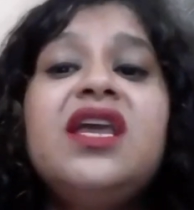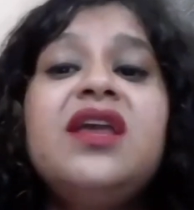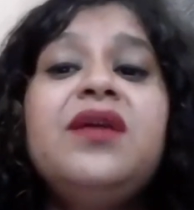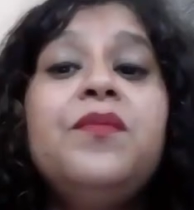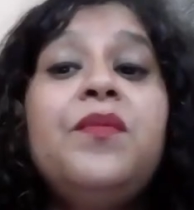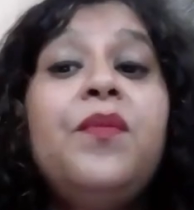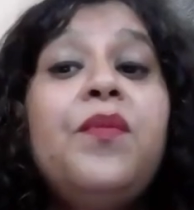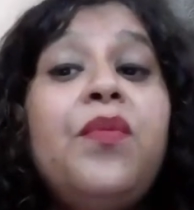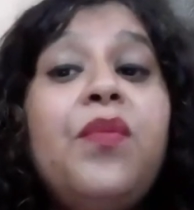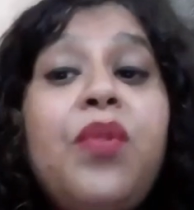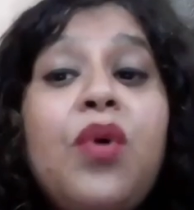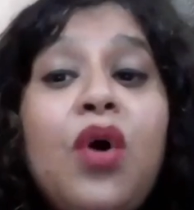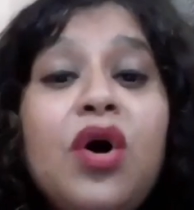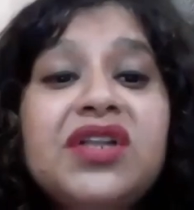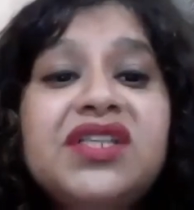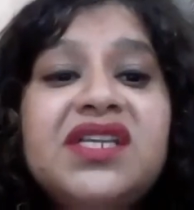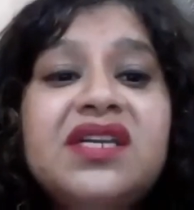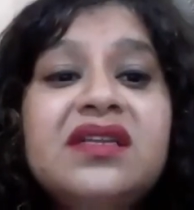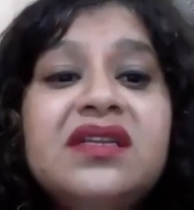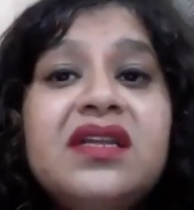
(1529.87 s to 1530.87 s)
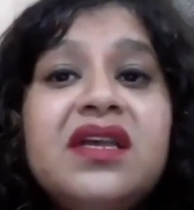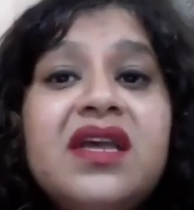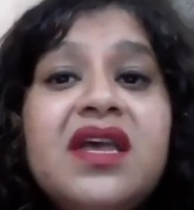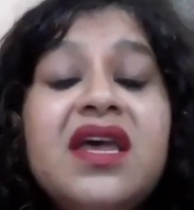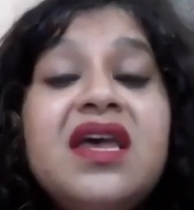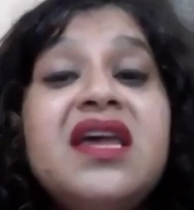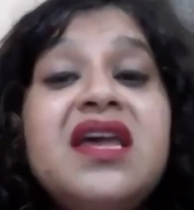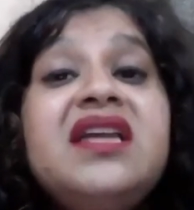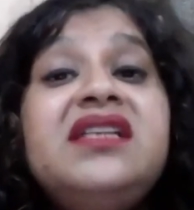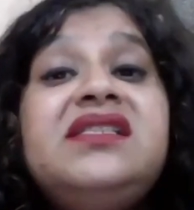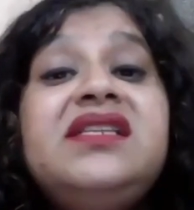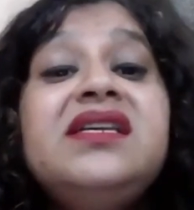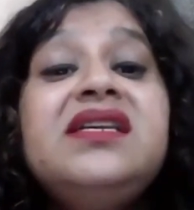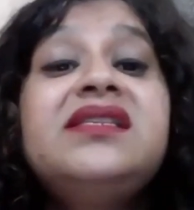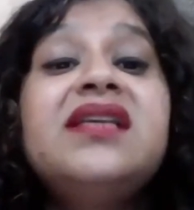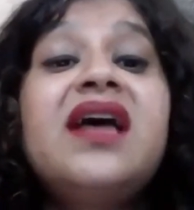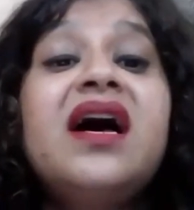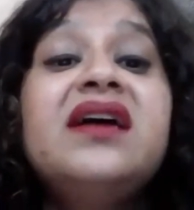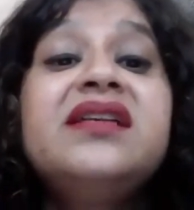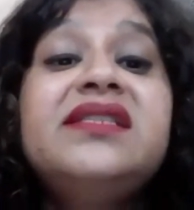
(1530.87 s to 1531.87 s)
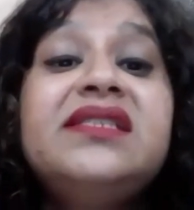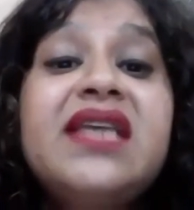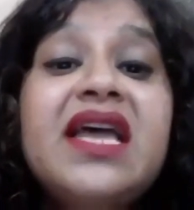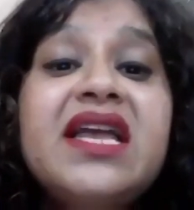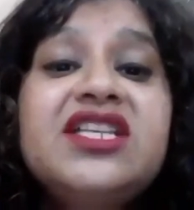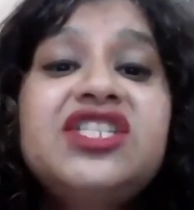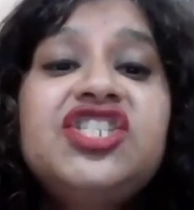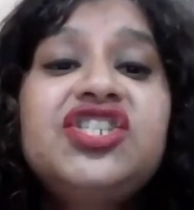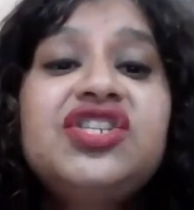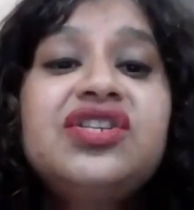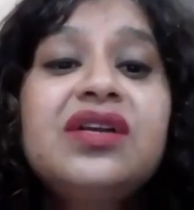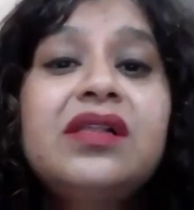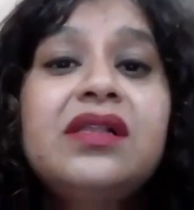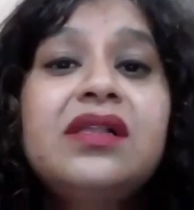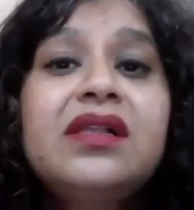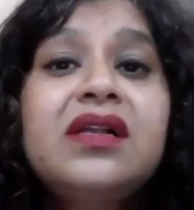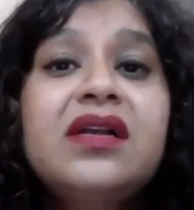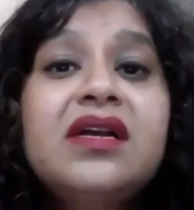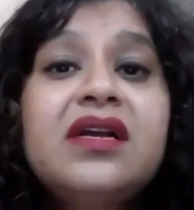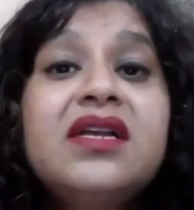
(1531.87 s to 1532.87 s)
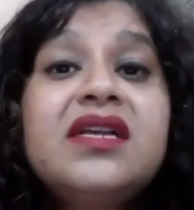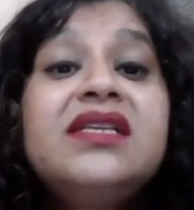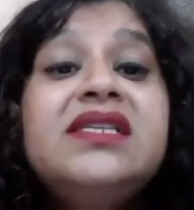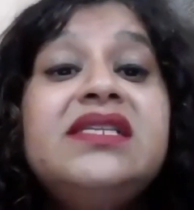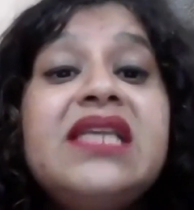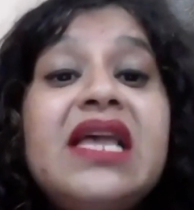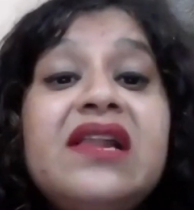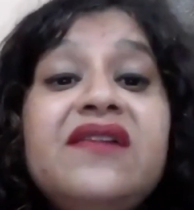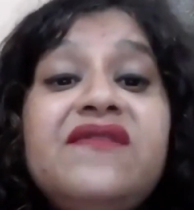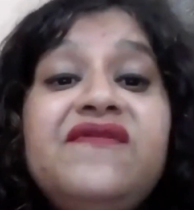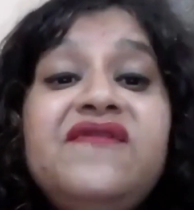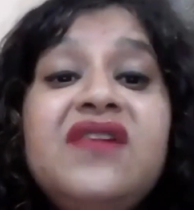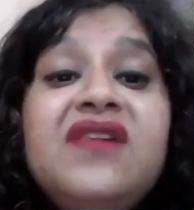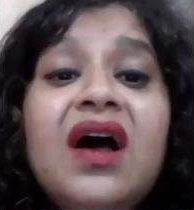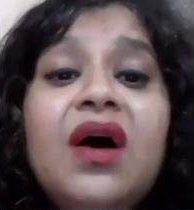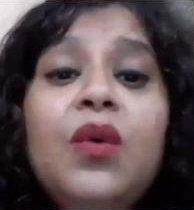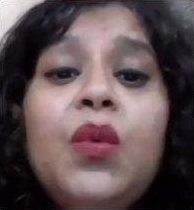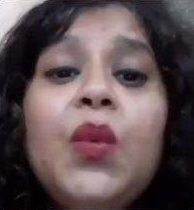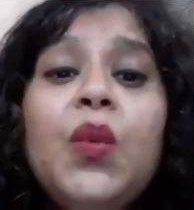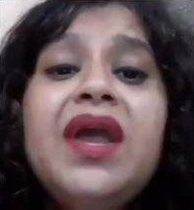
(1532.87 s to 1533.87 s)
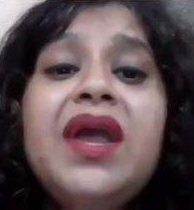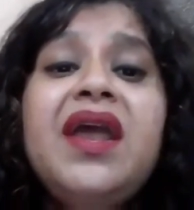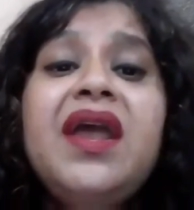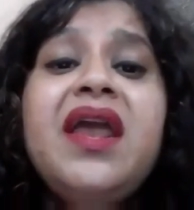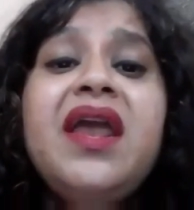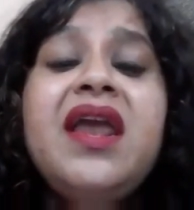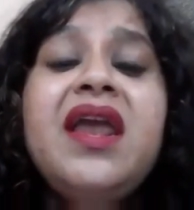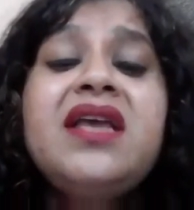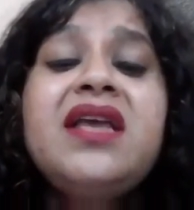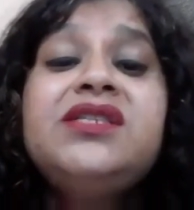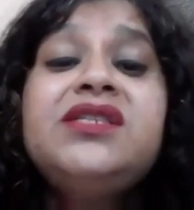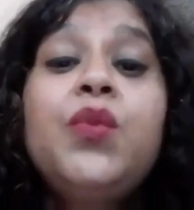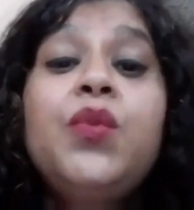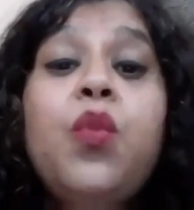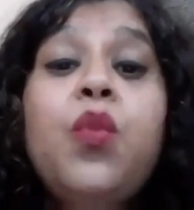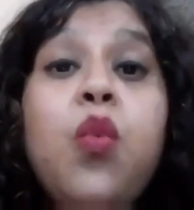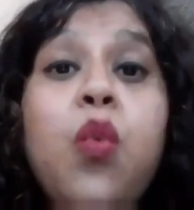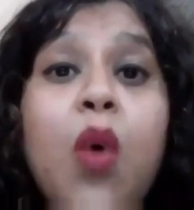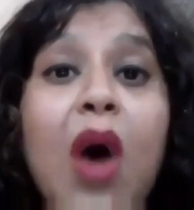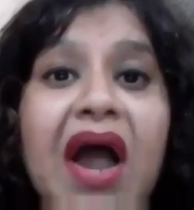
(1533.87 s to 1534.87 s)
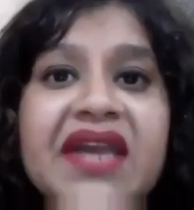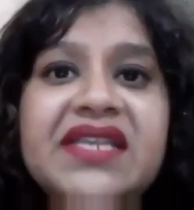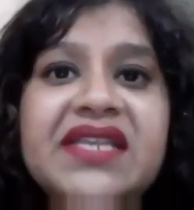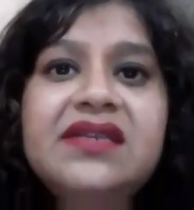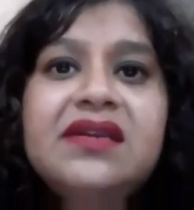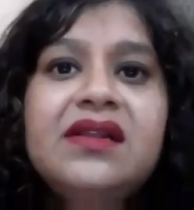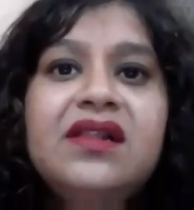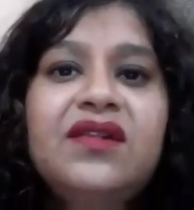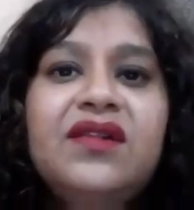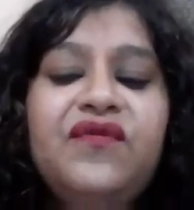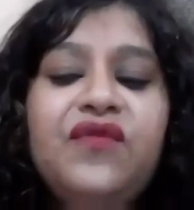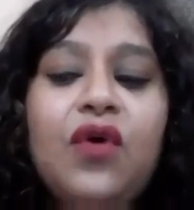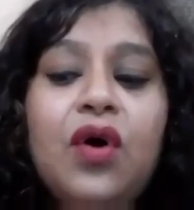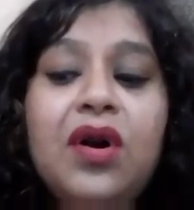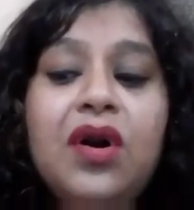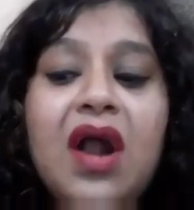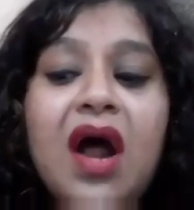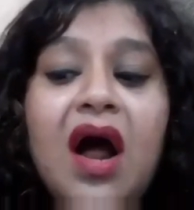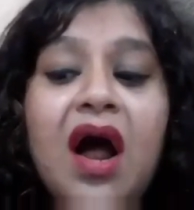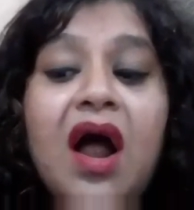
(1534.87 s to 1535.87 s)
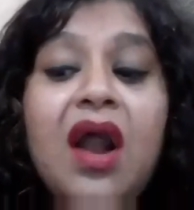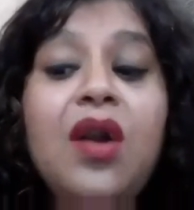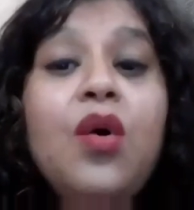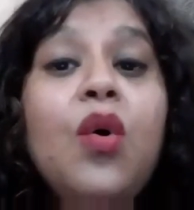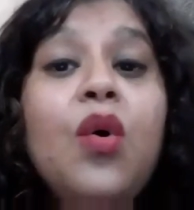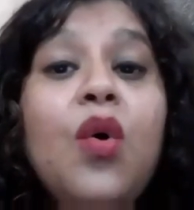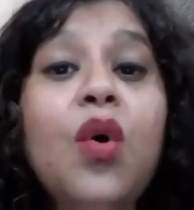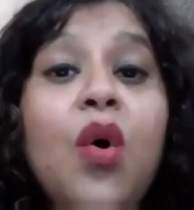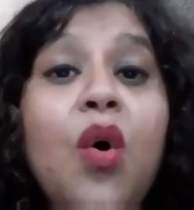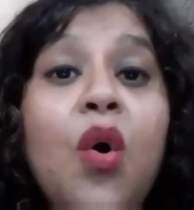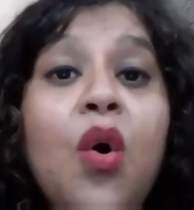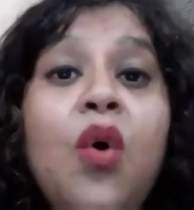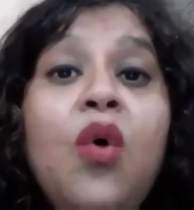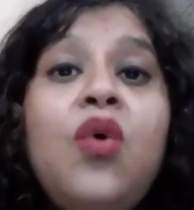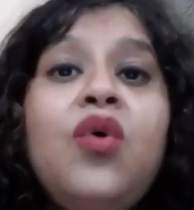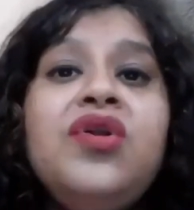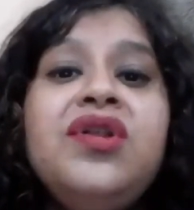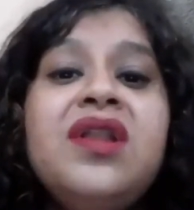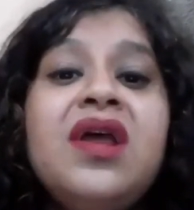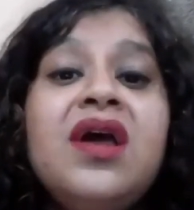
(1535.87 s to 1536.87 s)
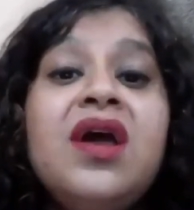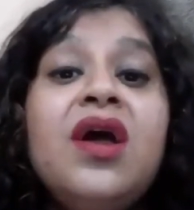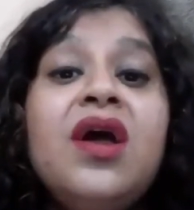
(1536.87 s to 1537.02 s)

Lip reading: important, it is essential. Self love is vital for our own